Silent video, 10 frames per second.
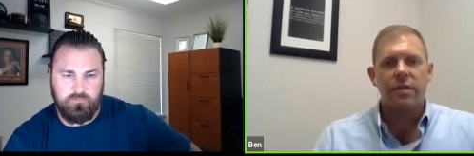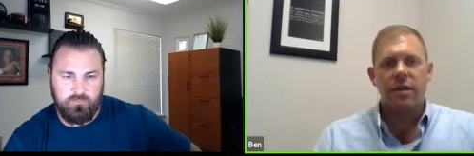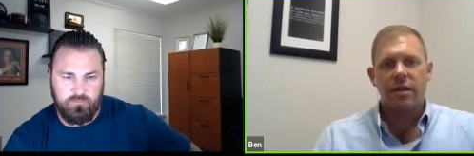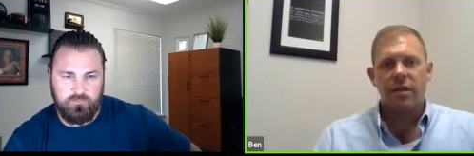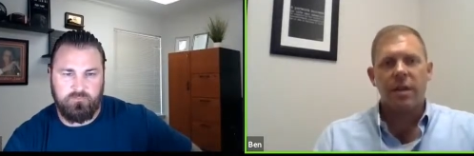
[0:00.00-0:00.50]
Speaker 1: and,
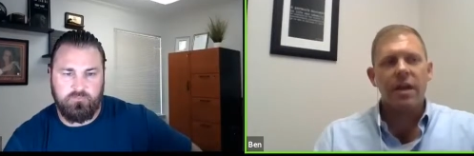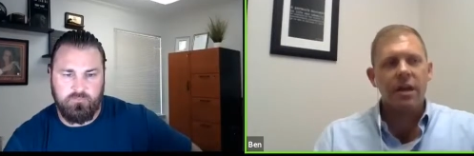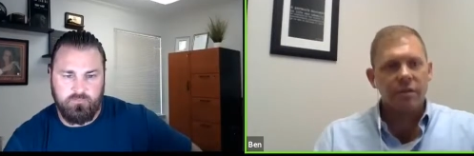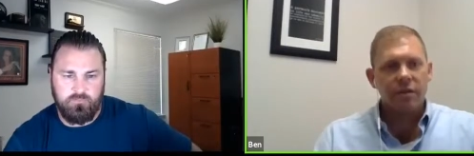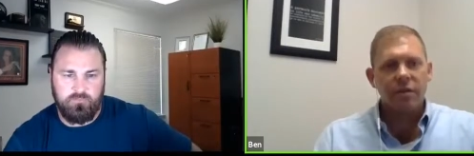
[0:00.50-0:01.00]
and
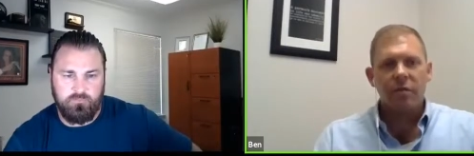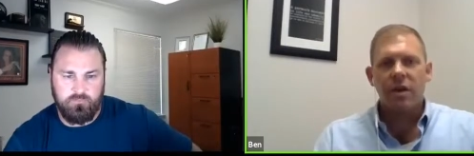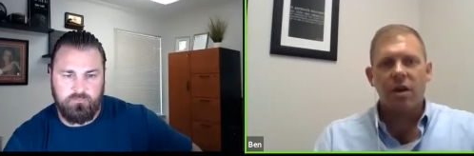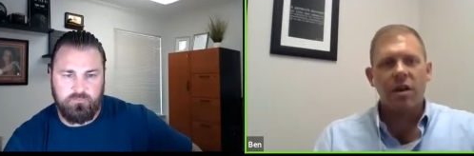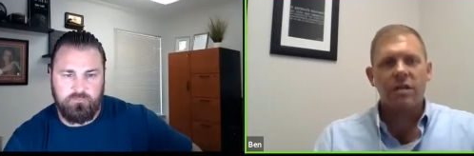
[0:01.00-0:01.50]
make up for a little
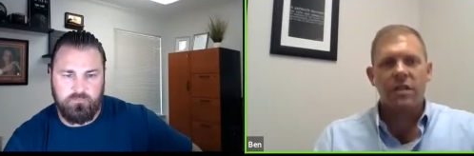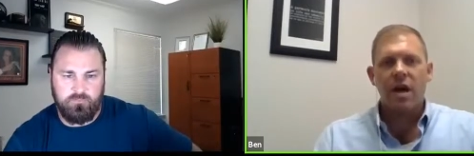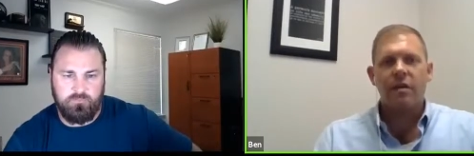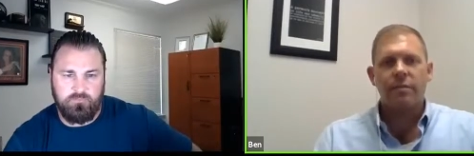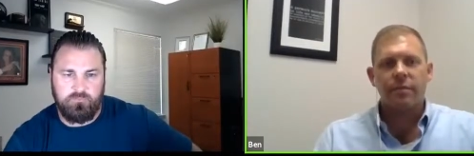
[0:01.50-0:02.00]
bit of lost
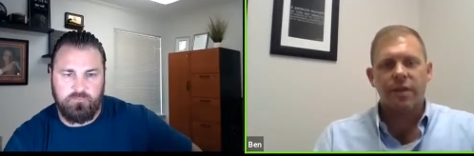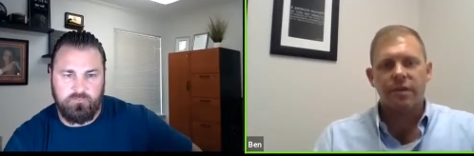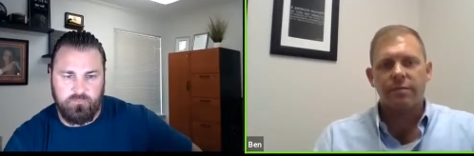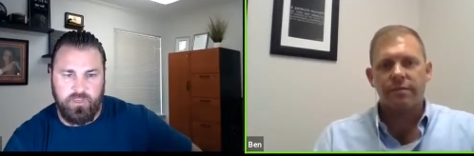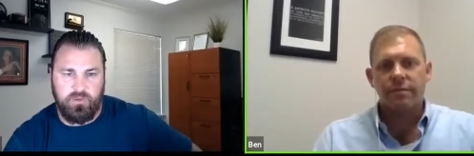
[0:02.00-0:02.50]
time, you
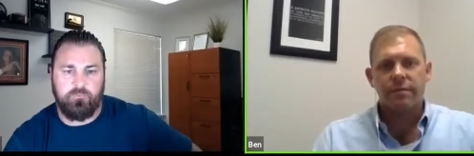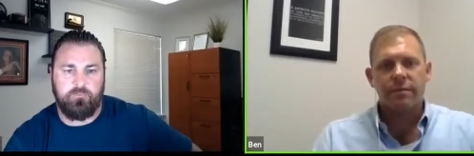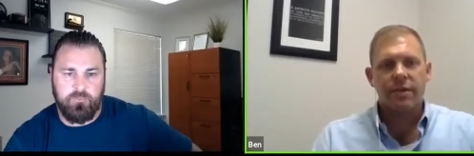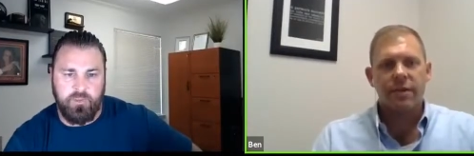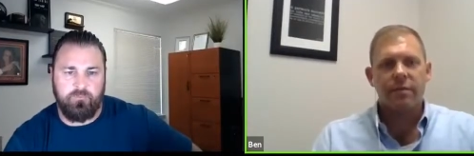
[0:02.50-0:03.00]
know? Yep.
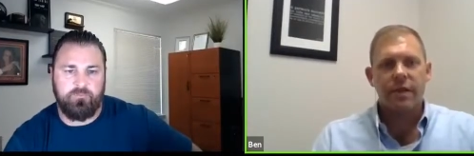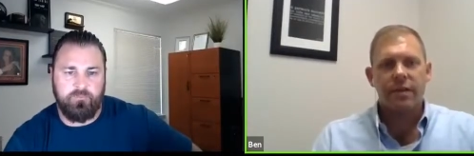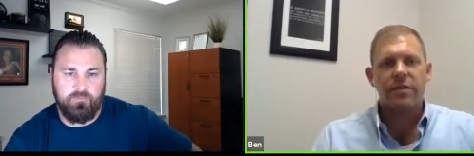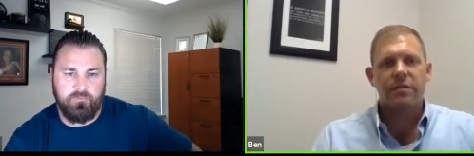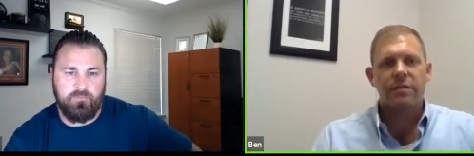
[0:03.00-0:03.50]
So
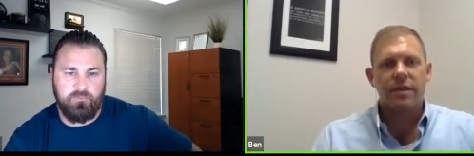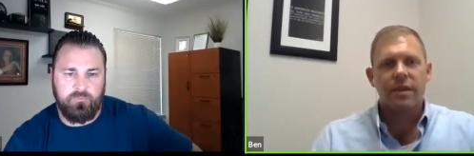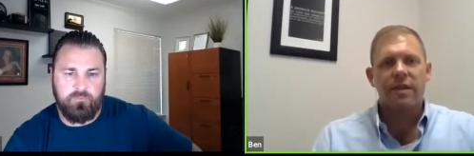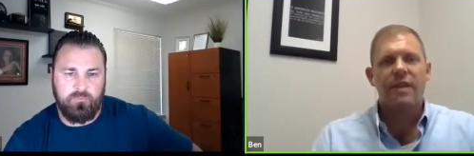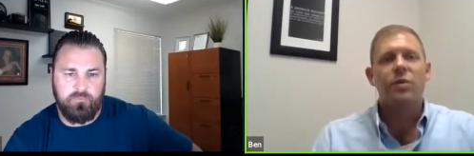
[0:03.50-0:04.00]
that's,
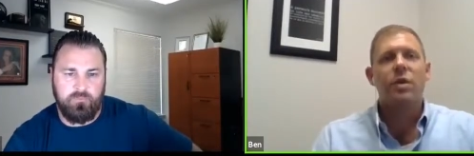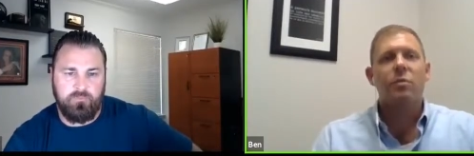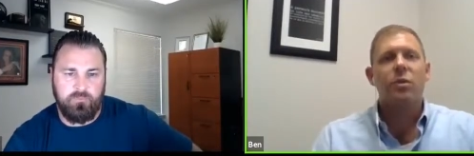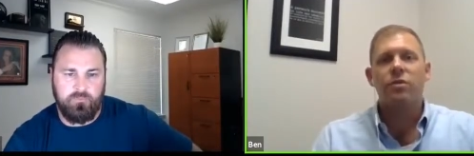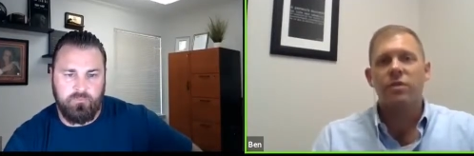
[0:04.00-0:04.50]
that's what I'm
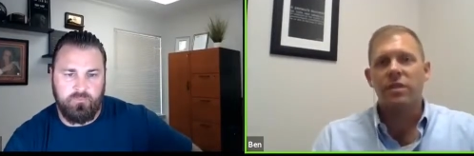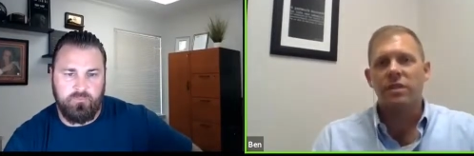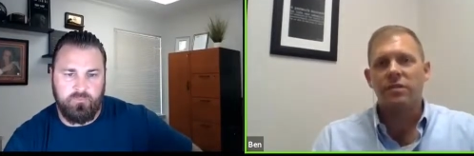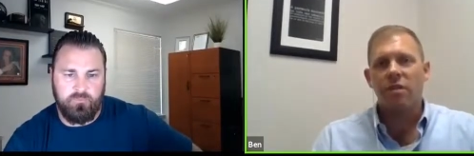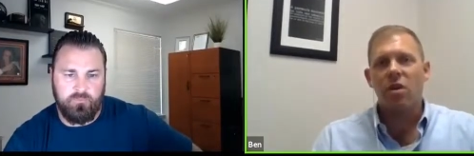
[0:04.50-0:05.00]
looking forward
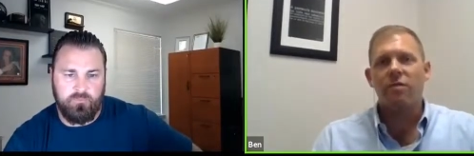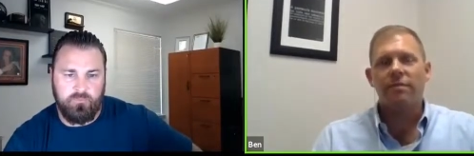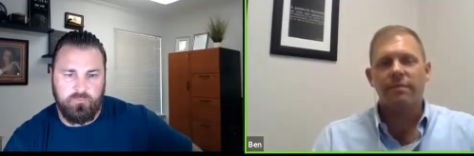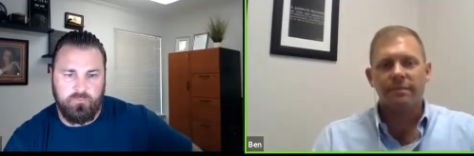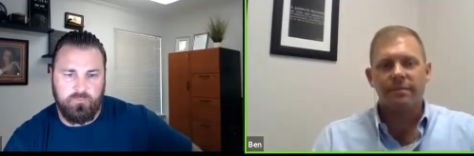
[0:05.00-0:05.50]
to this
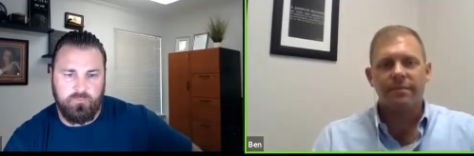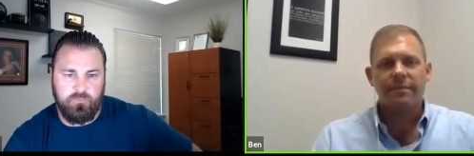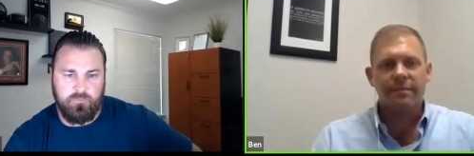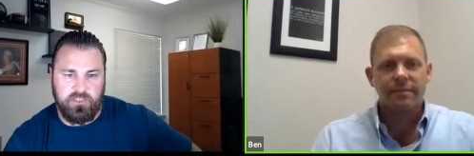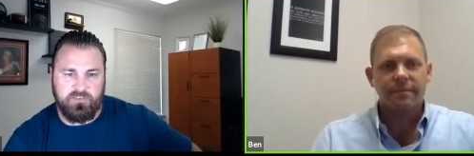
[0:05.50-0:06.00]
fall.
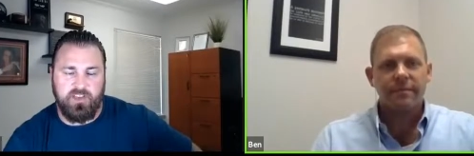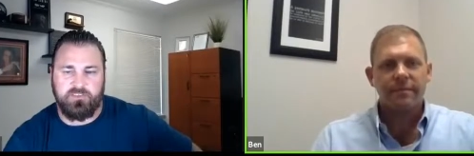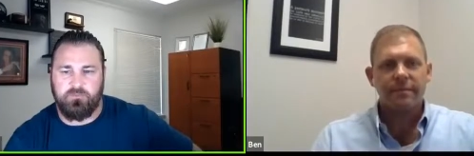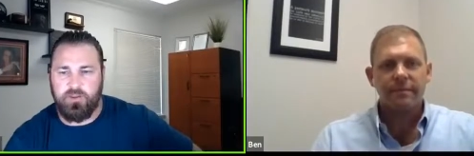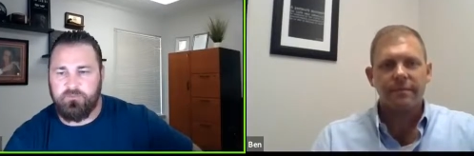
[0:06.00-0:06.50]
Speaker 2: That's
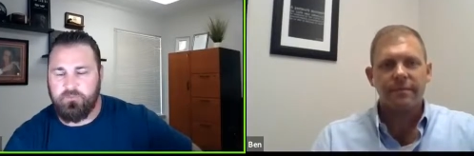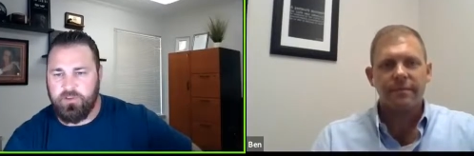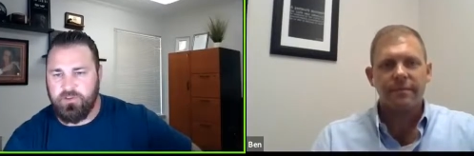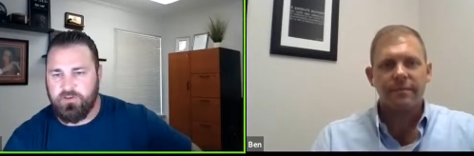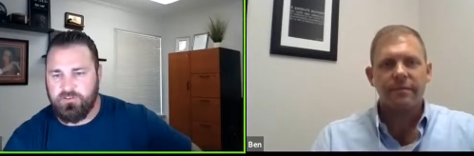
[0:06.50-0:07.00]
awesome, man.
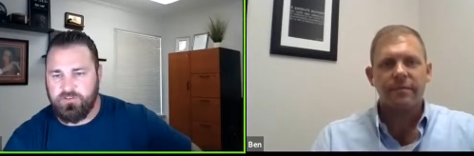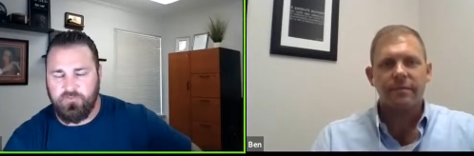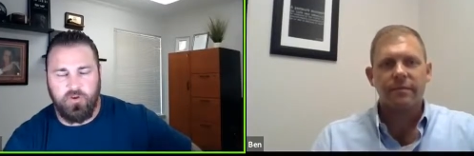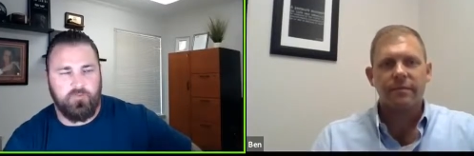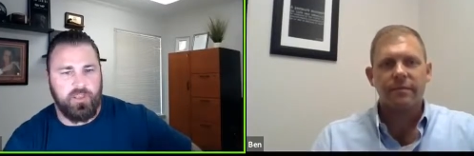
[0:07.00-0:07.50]
And you deserve
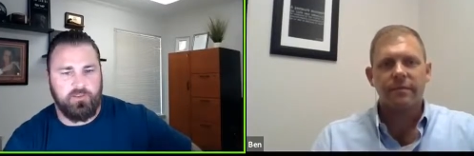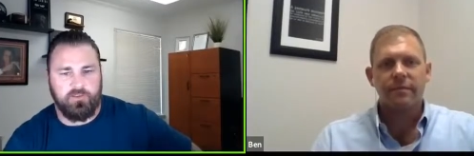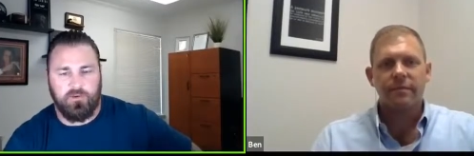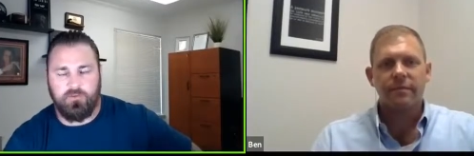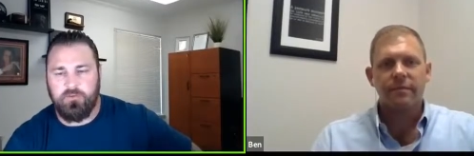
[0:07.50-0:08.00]
all that.
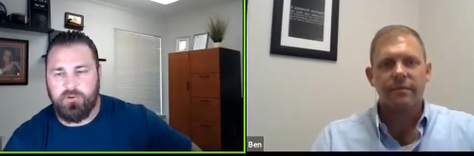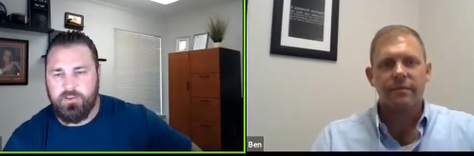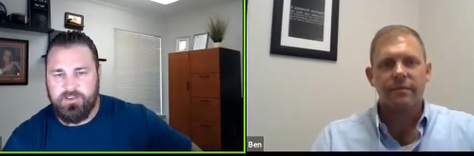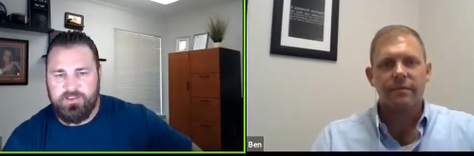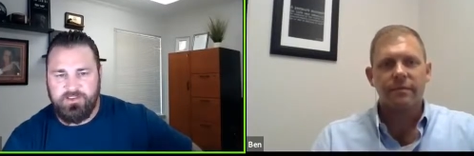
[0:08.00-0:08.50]
So
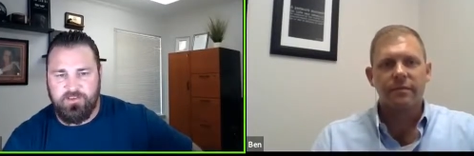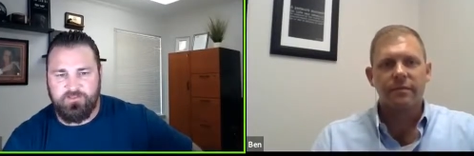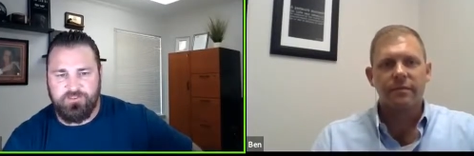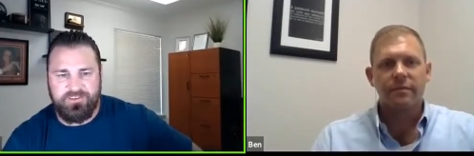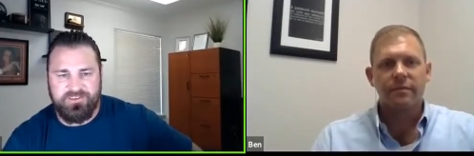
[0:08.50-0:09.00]

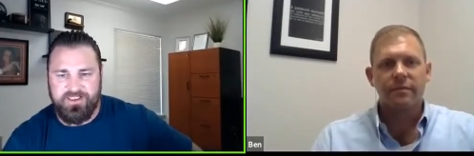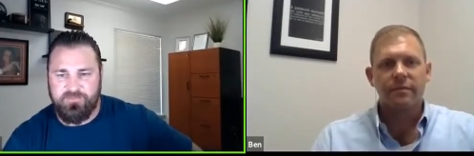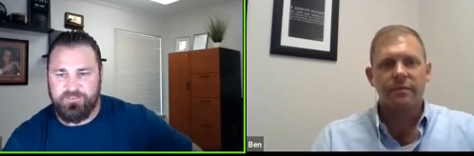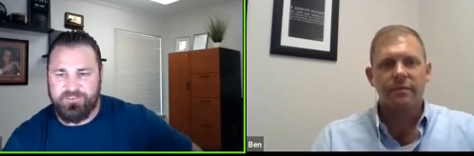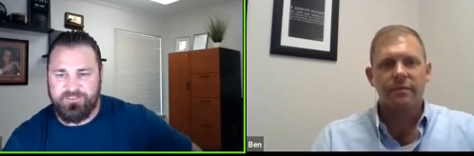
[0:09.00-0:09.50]
definitely,
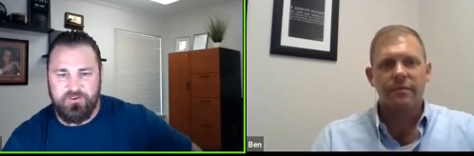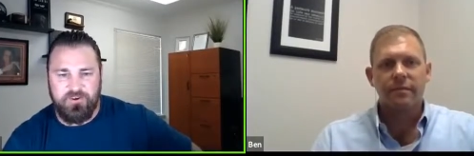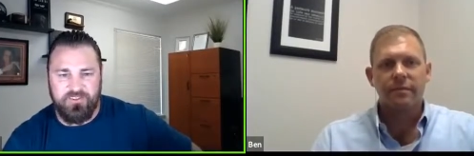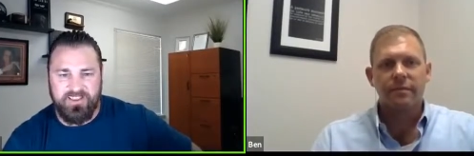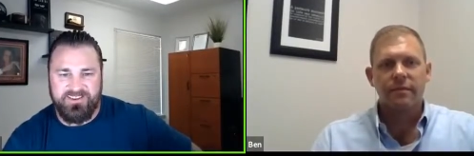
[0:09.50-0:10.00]
definitely soak
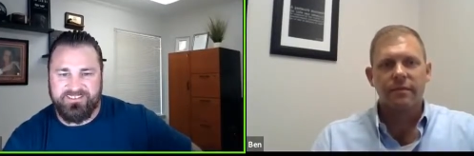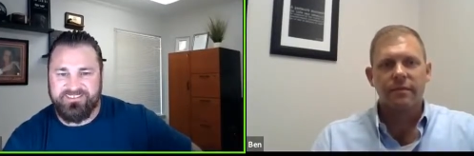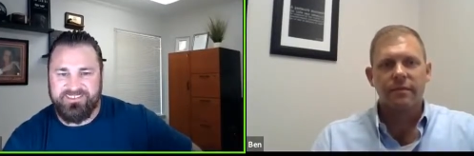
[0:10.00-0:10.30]
all that in.